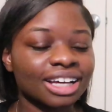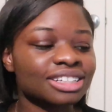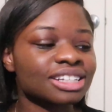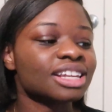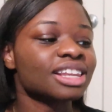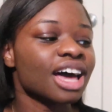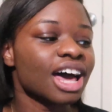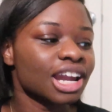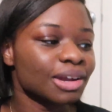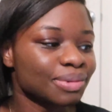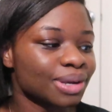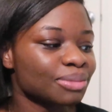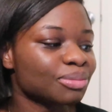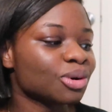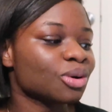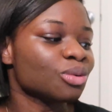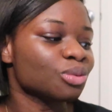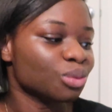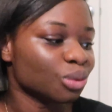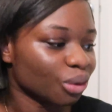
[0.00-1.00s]
because a lot of
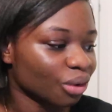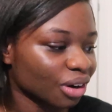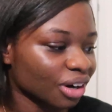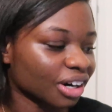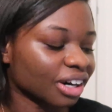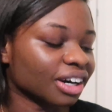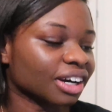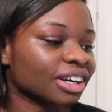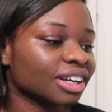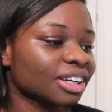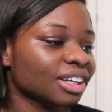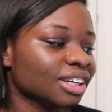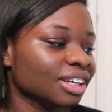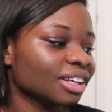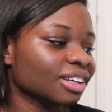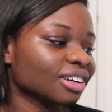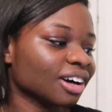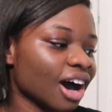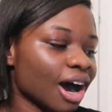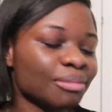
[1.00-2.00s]
people were
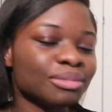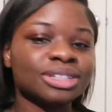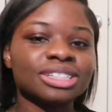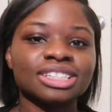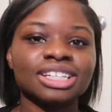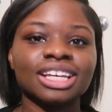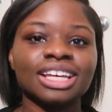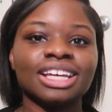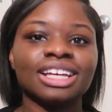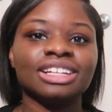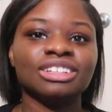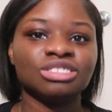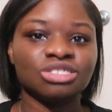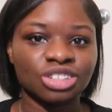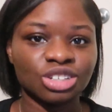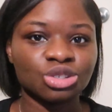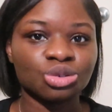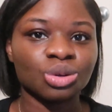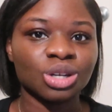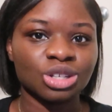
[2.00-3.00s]
commenting G
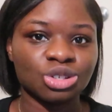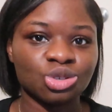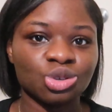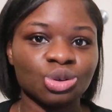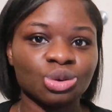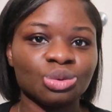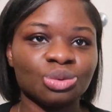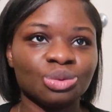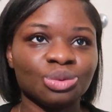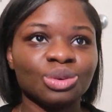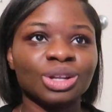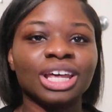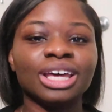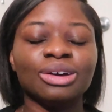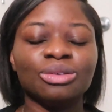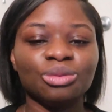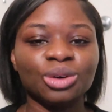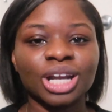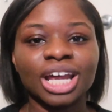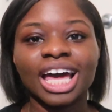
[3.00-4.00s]
twenty-two, like
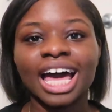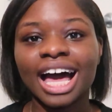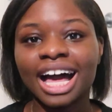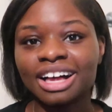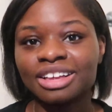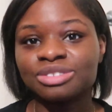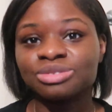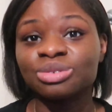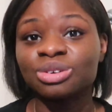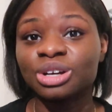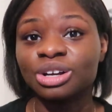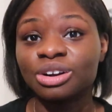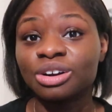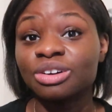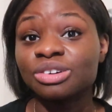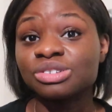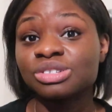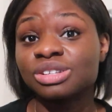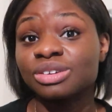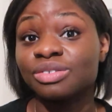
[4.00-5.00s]
when I asked for
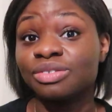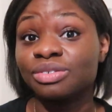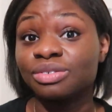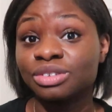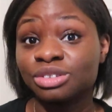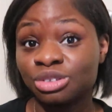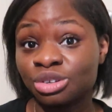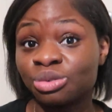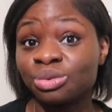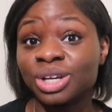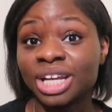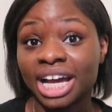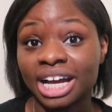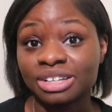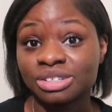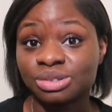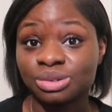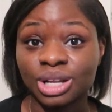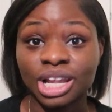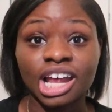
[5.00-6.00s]
girls to to react
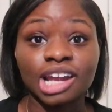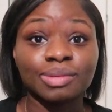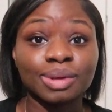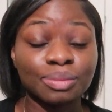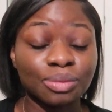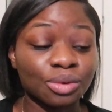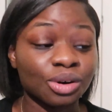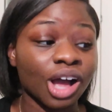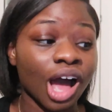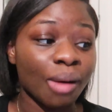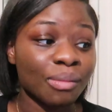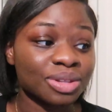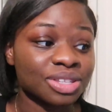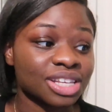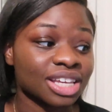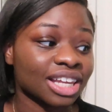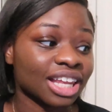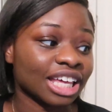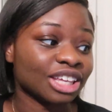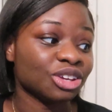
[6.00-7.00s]
to, a lot of people were commenting
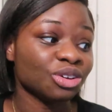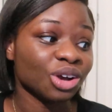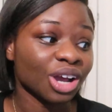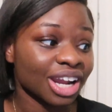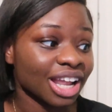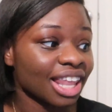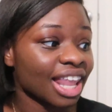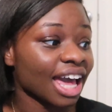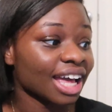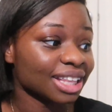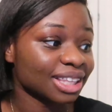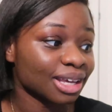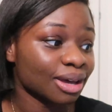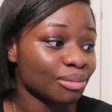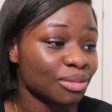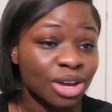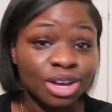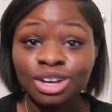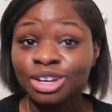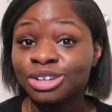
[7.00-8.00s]
like, you're gonna like them,
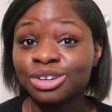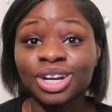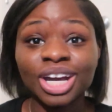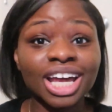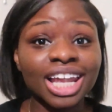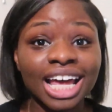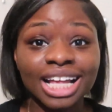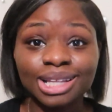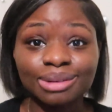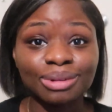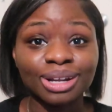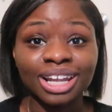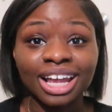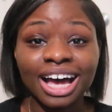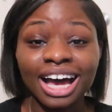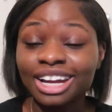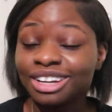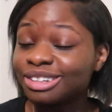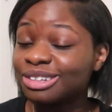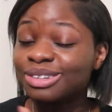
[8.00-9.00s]
you're gonna like them a
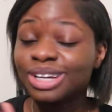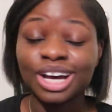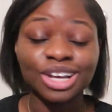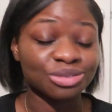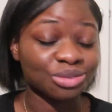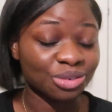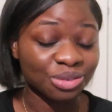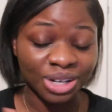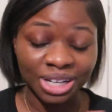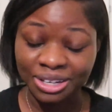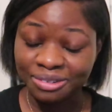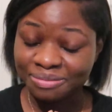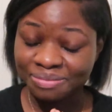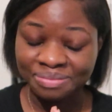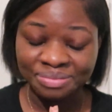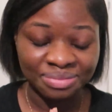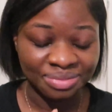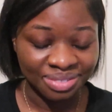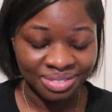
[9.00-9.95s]
lot. You guys were right,